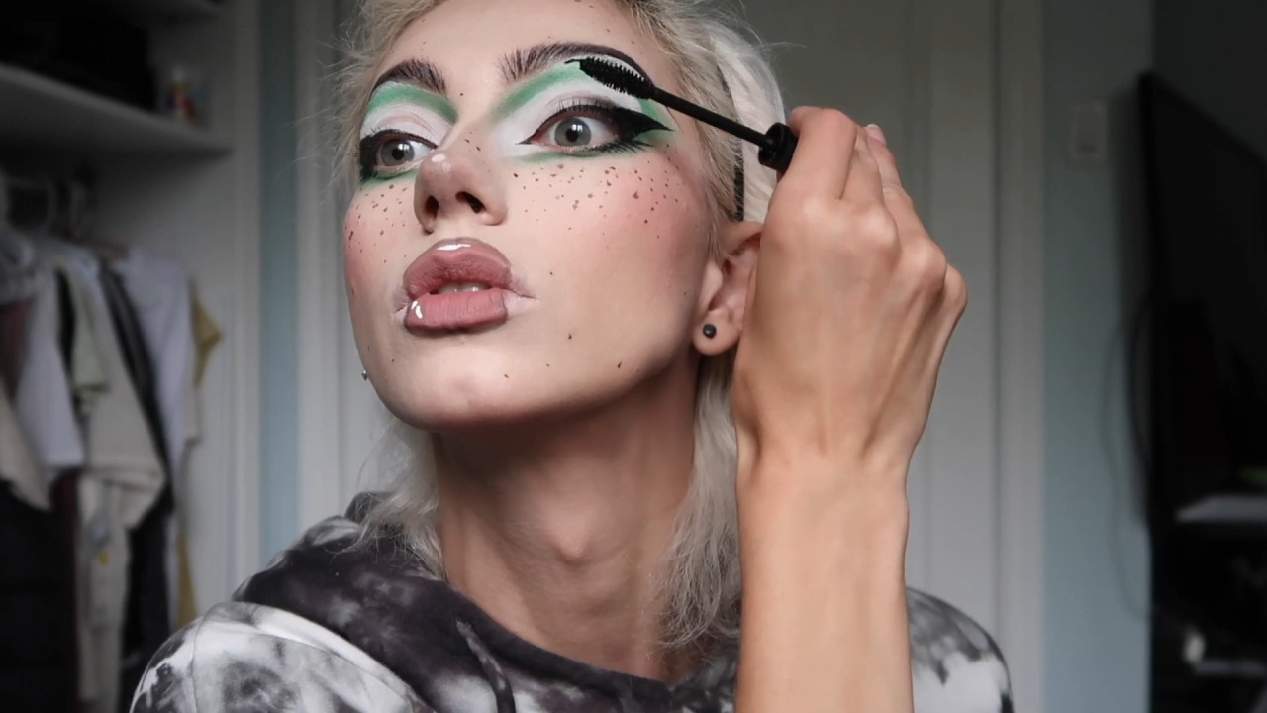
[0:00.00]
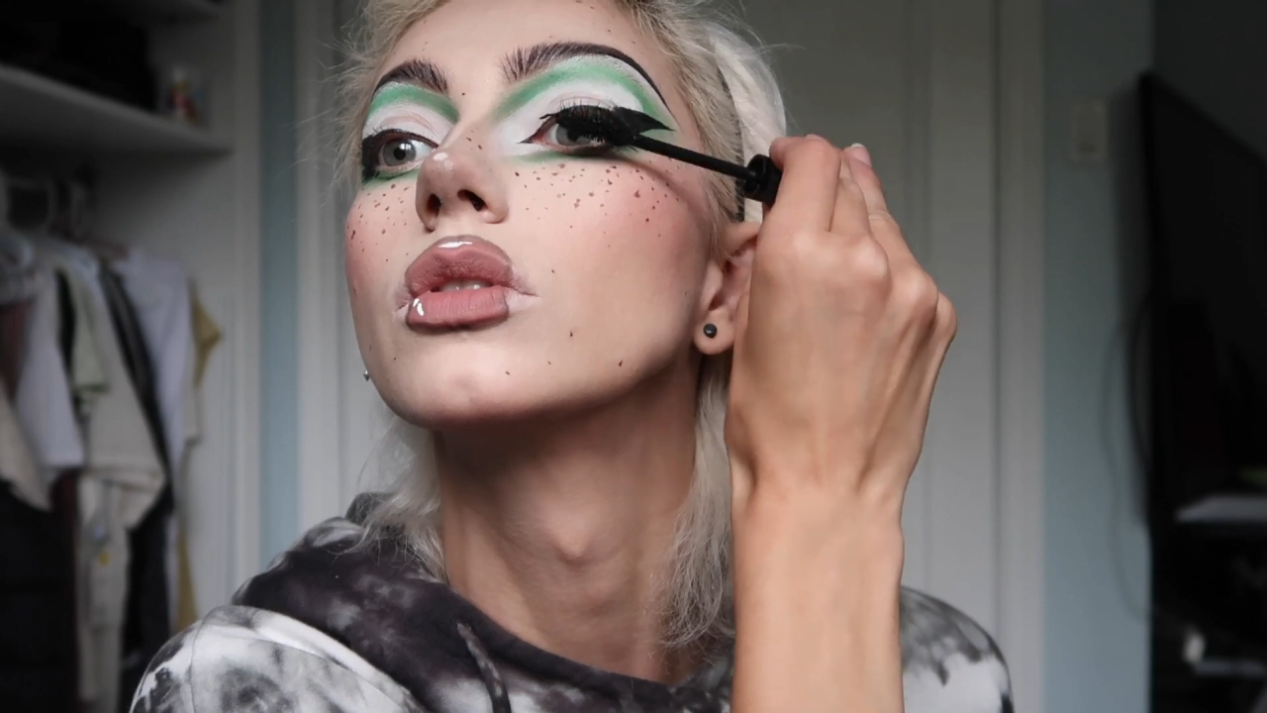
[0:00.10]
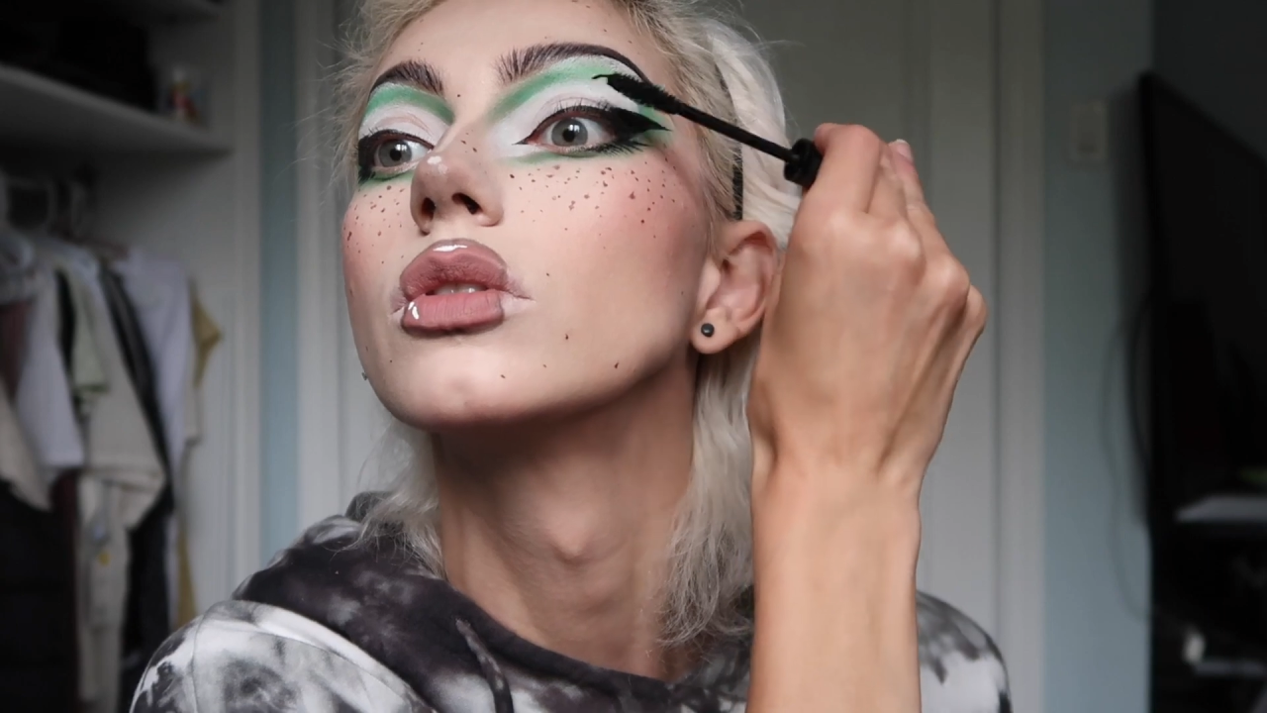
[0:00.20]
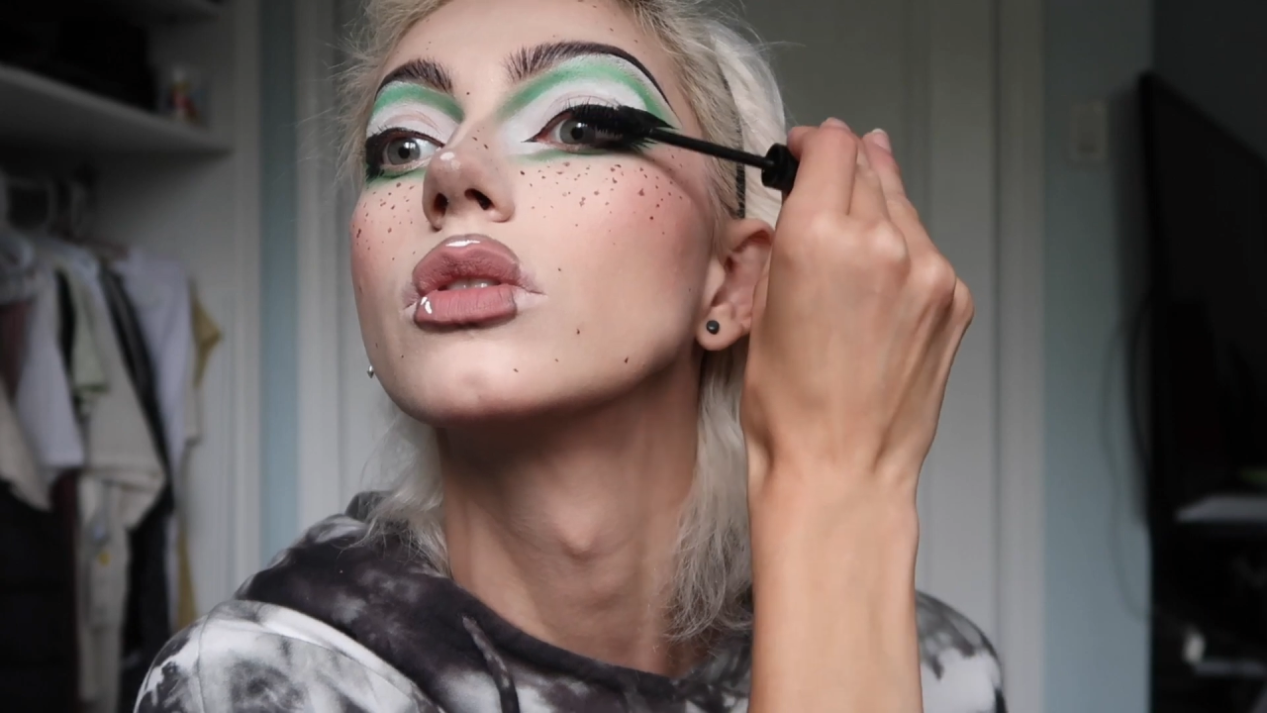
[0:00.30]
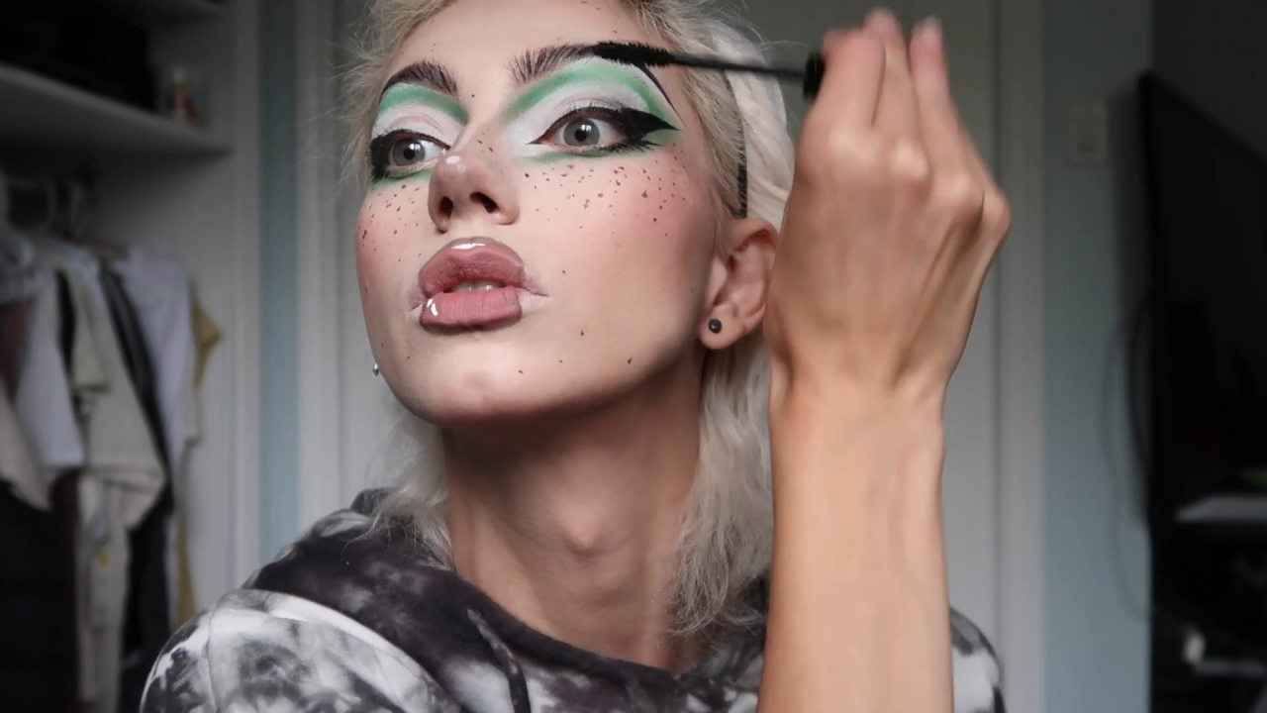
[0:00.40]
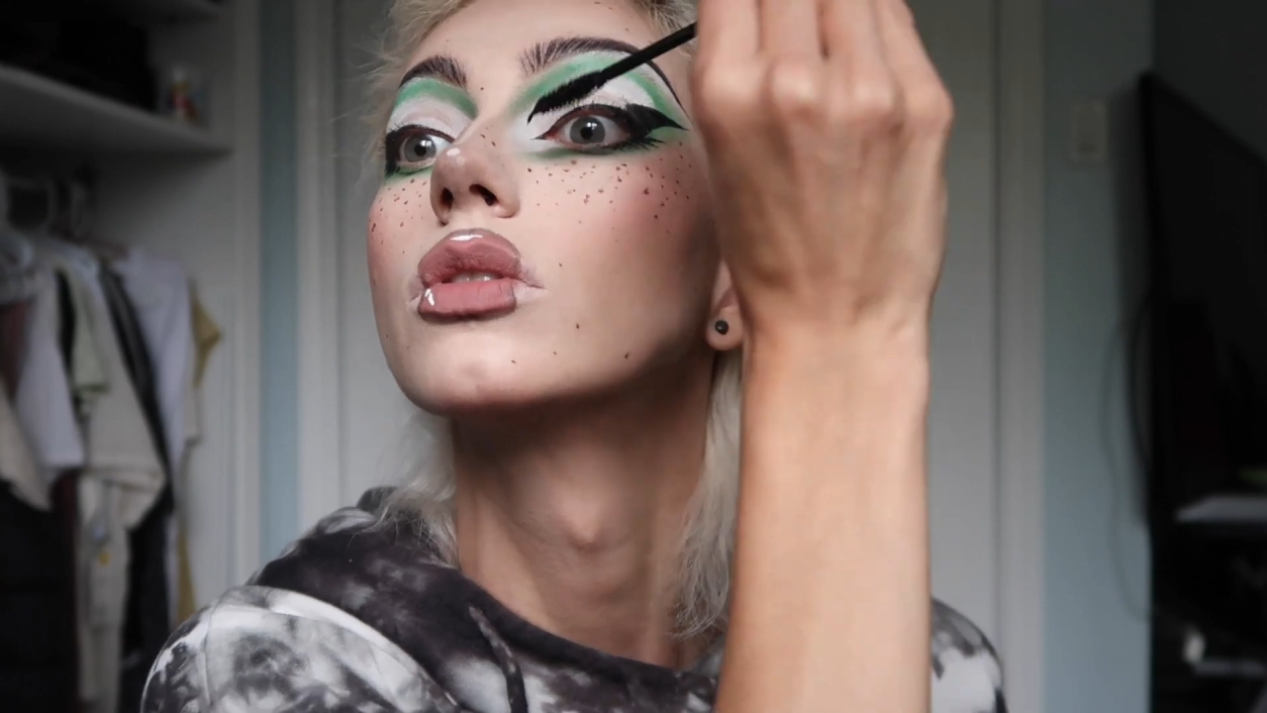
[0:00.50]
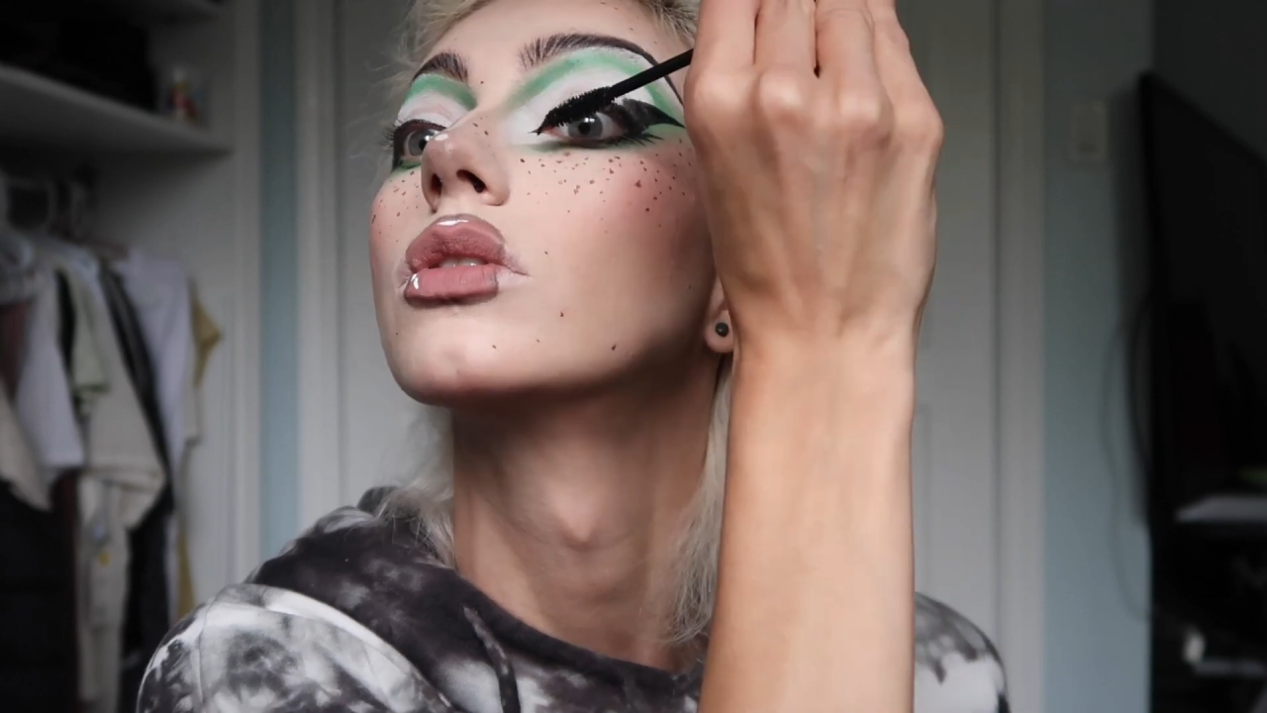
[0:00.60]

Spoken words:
now